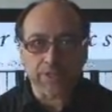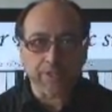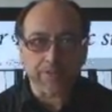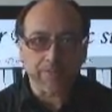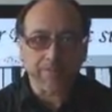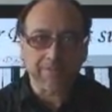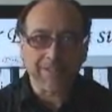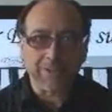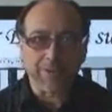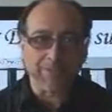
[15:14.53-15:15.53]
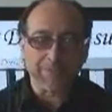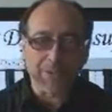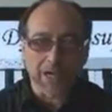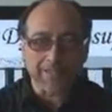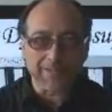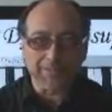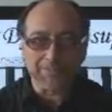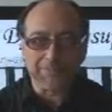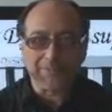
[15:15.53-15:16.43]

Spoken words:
is, is forgotten